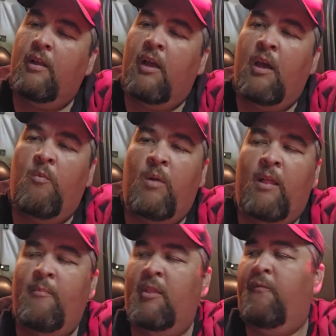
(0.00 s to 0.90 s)
while
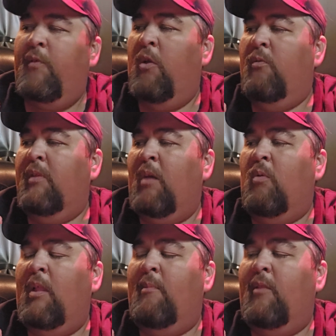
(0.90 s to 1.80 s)
I'm on the phone. Not
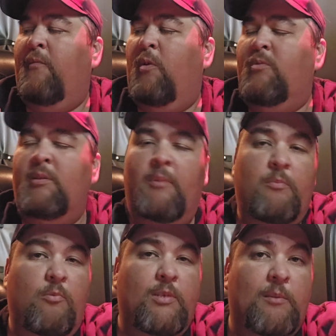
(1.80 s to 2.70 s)
while I'm on the phone with somebody,
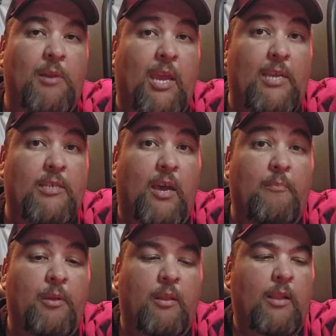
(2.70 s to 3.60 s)
but when somebody hangs
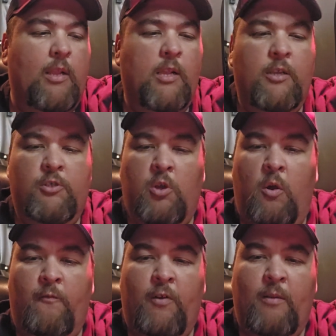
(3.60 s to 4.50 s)
up.
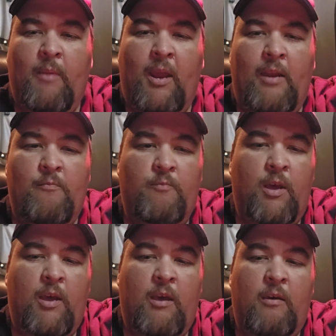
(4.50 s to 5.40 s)
So a friend of mine,
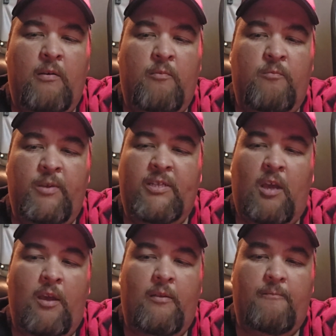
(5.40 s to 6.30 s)
we
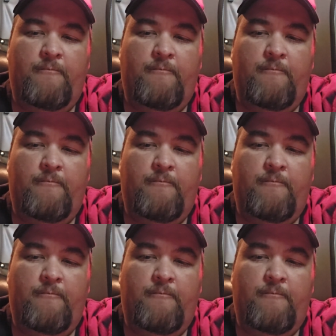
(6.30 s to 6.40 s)
talk,